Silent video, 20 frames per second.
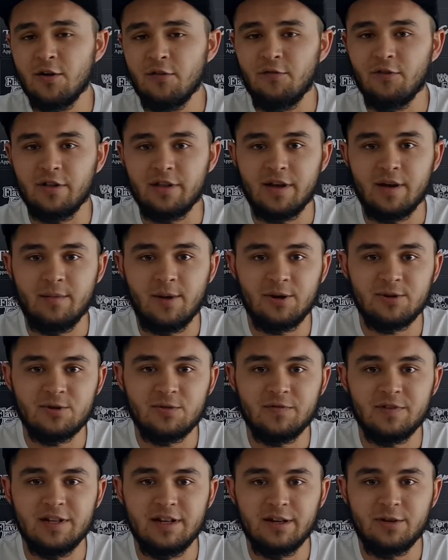for the amount
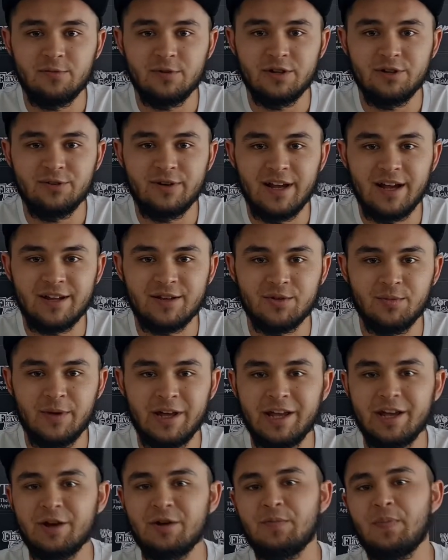of e-liquid you'd like to
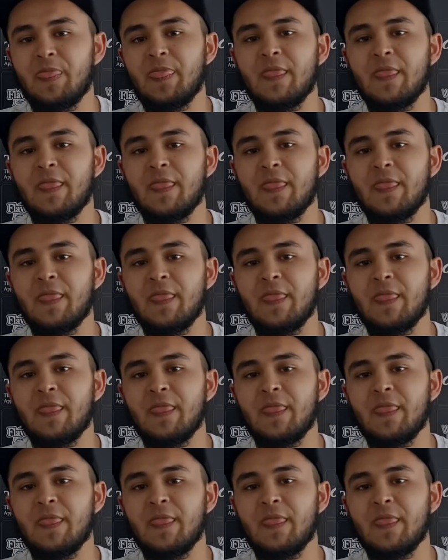make.